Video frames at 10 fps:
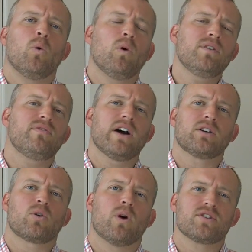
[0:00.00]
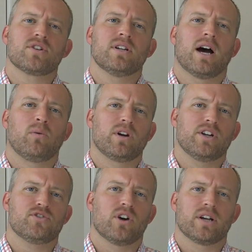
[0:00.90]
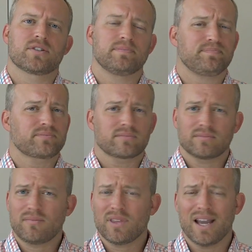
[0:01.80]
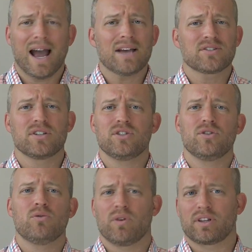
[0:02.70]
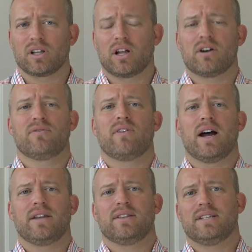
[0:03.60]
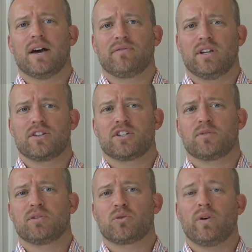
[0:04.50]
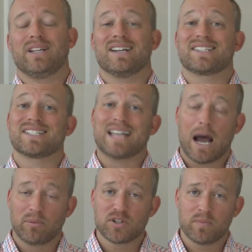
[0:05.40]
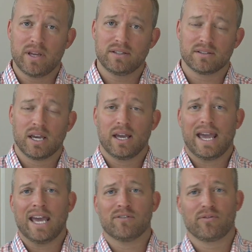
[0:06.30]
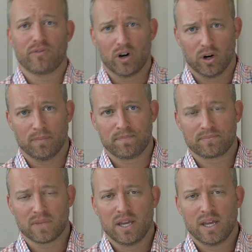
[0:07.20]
One final question I want to address has to do with clarifying the definitions between establishment and firm.